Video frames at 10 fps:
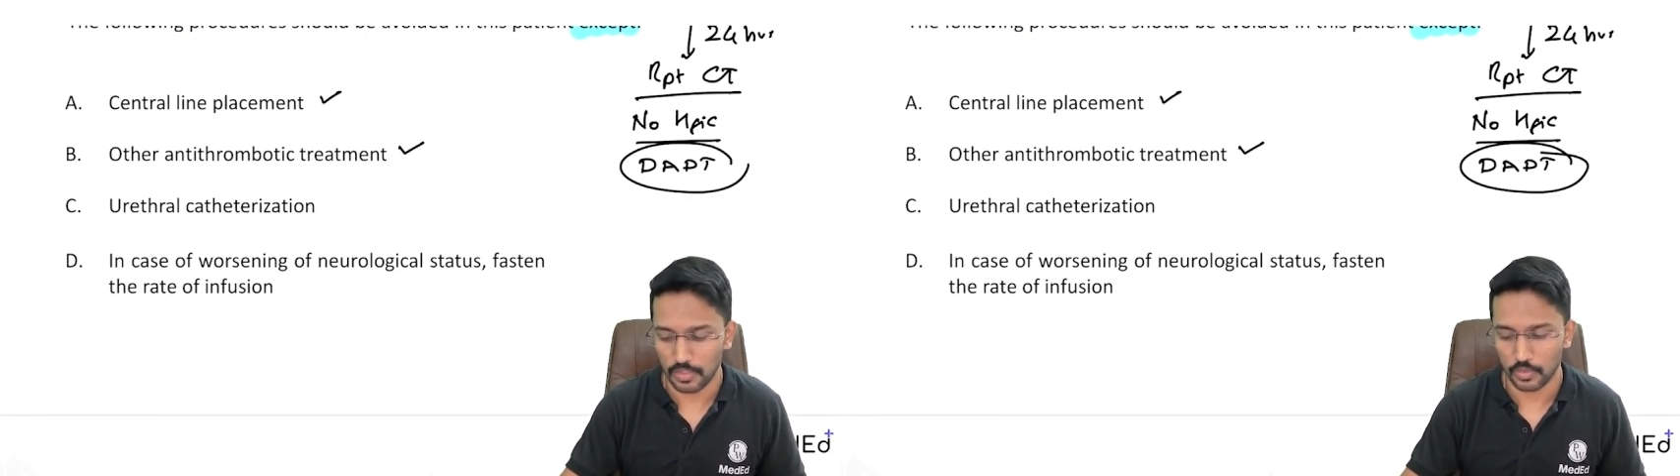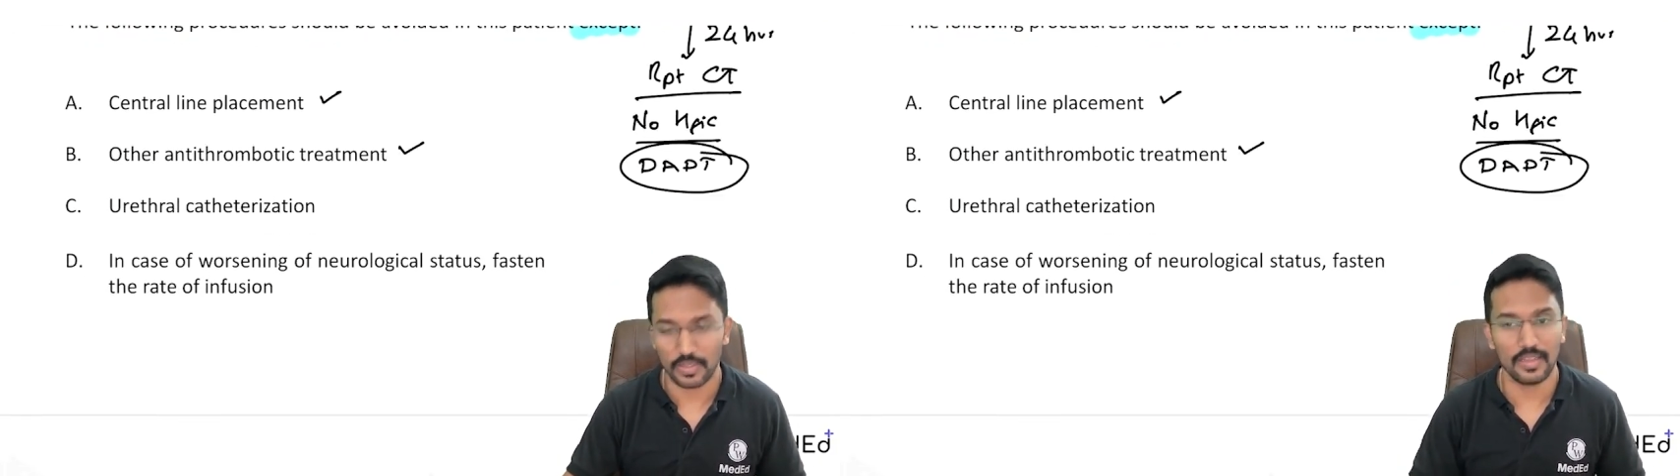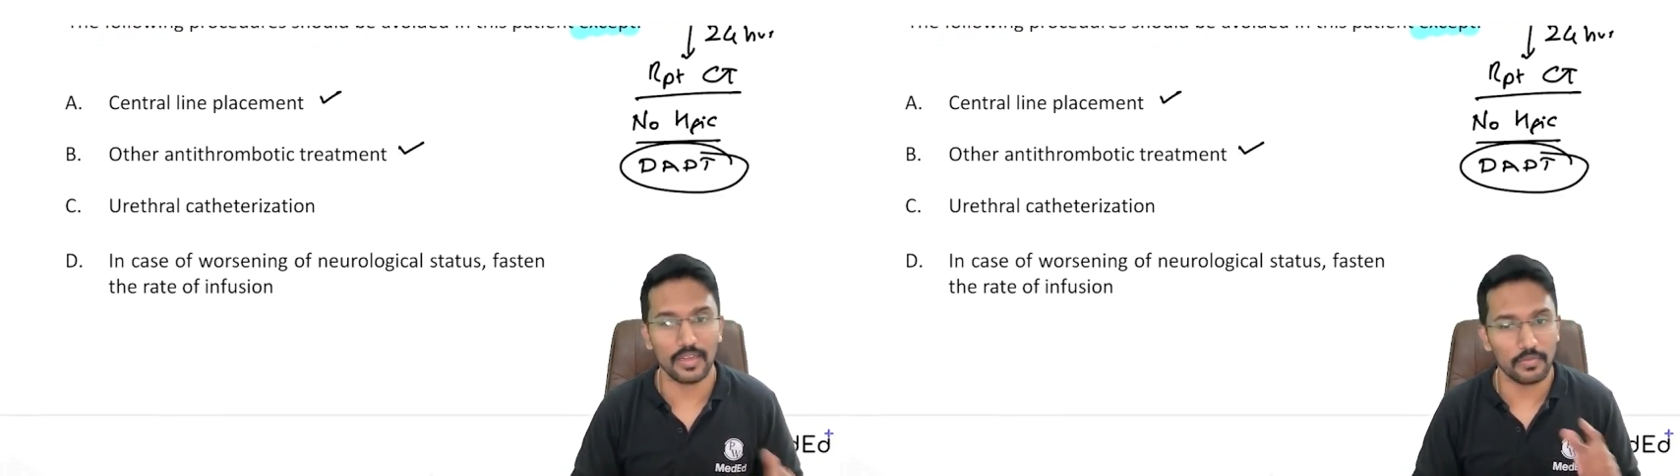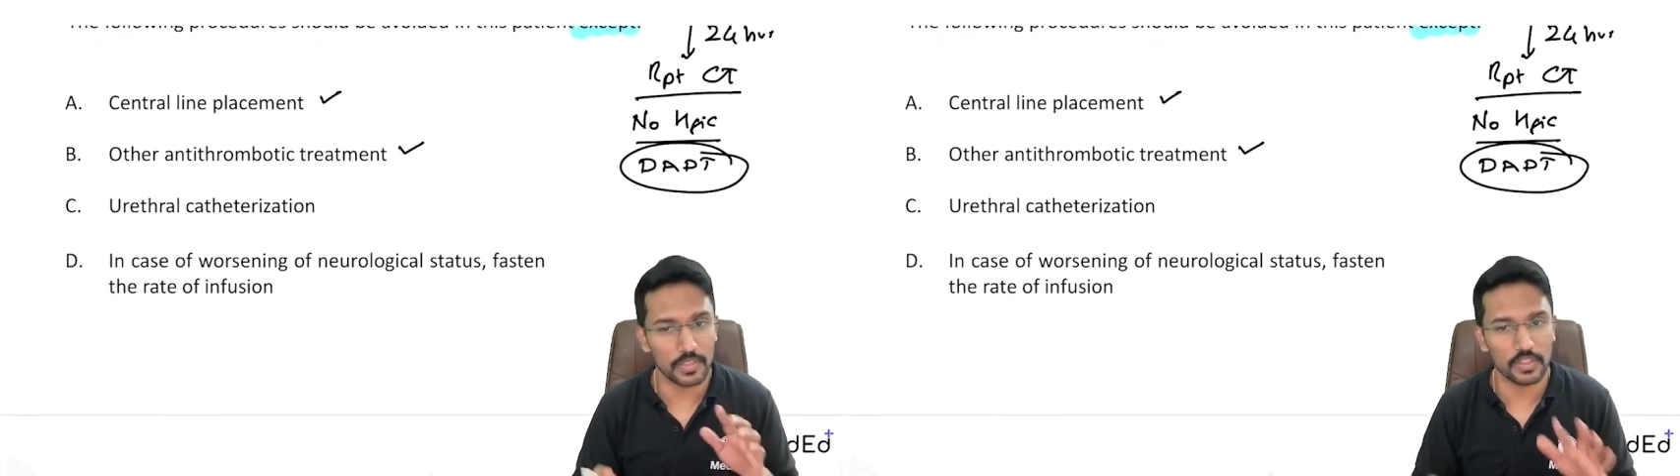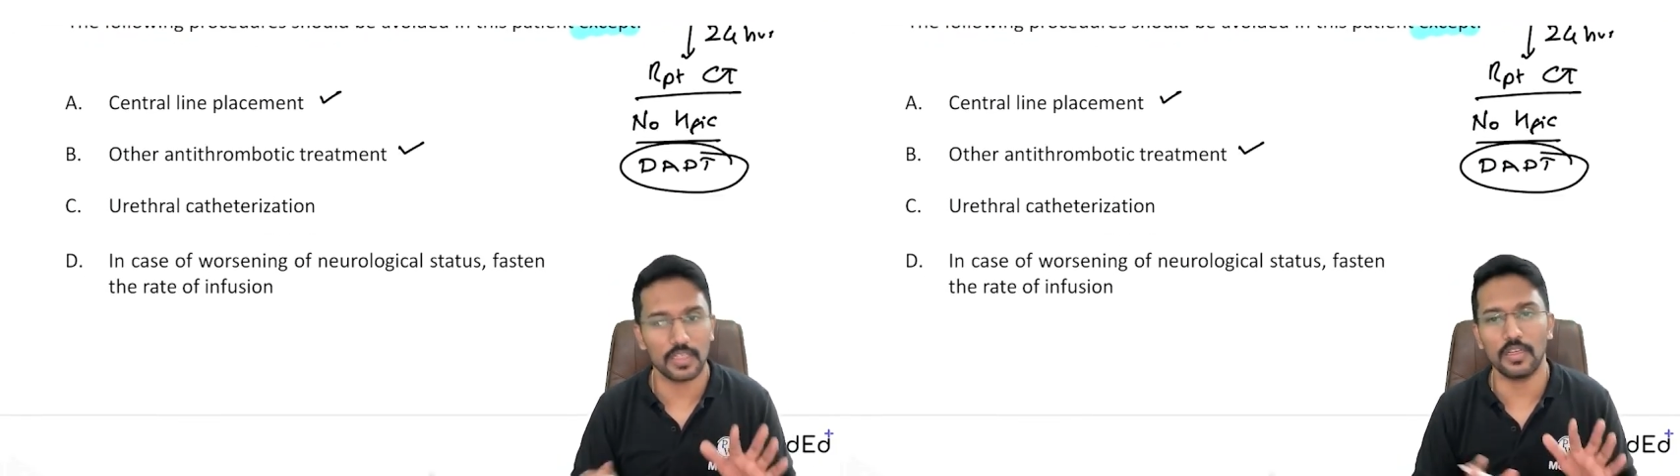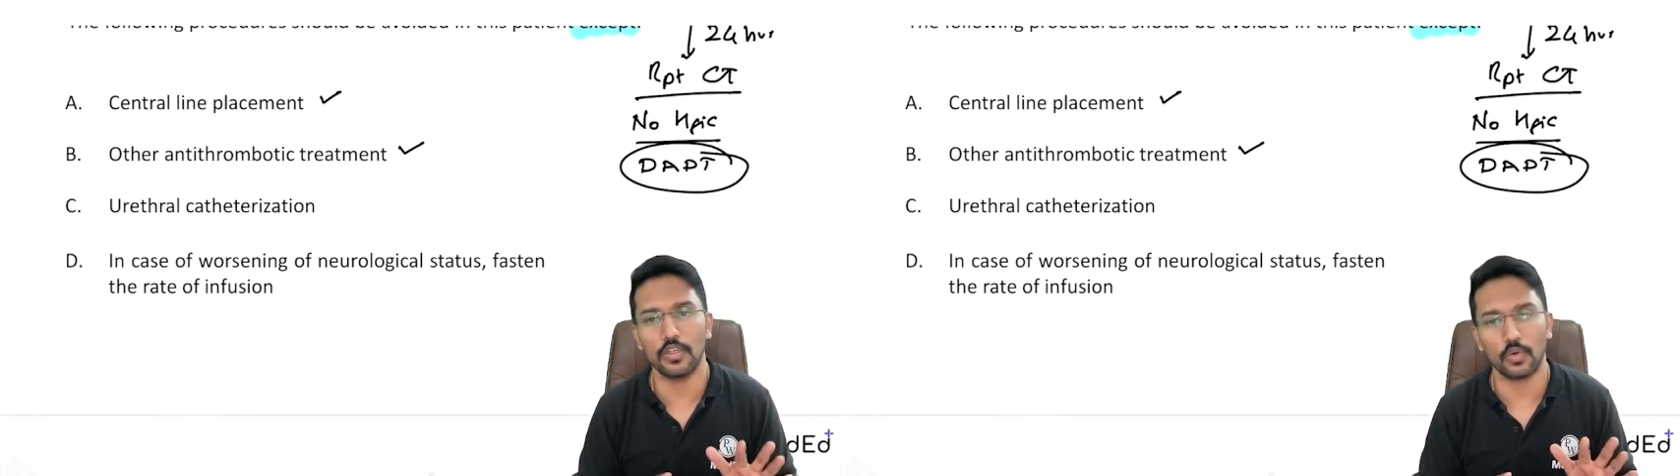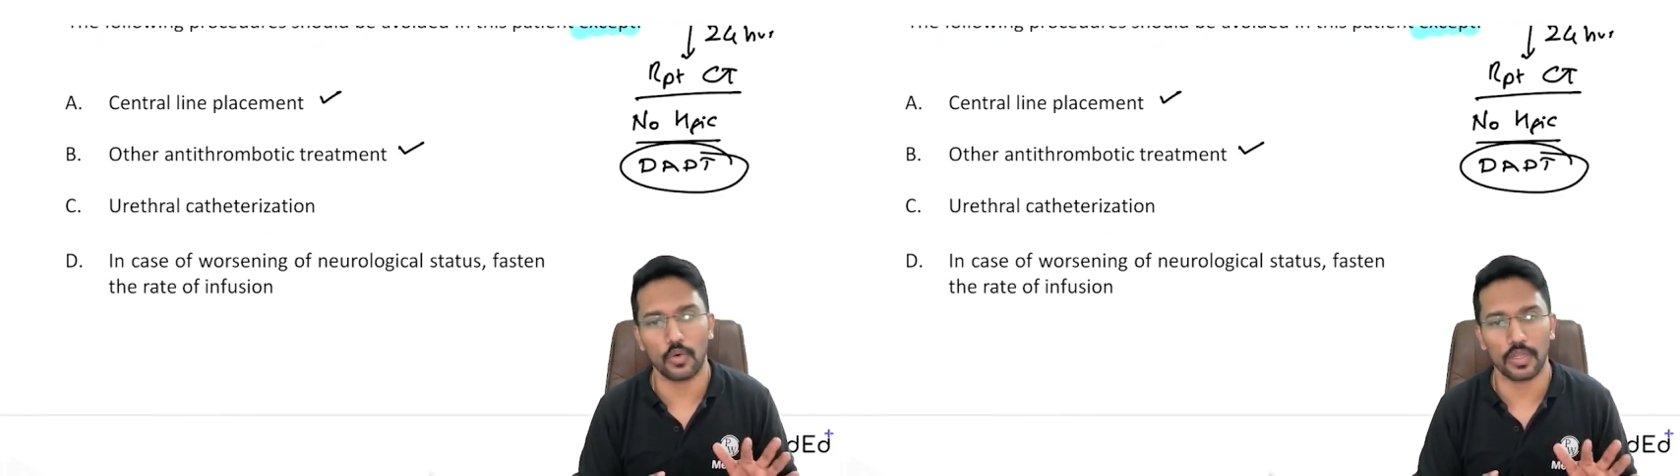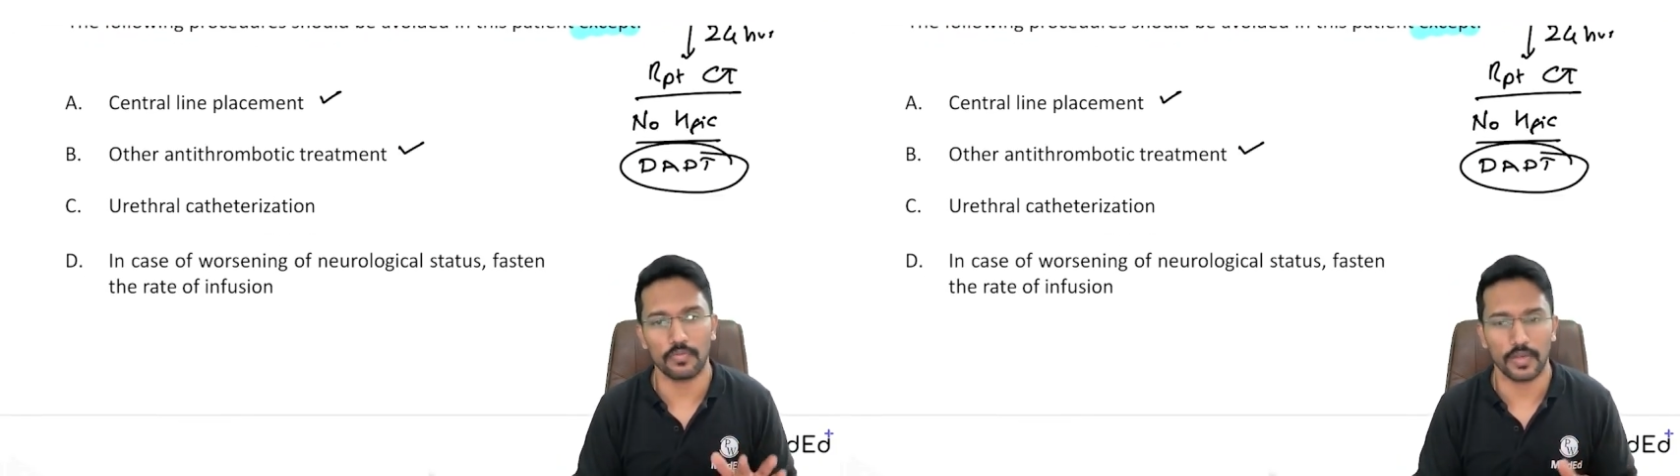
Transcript: So till then, we generally do not give.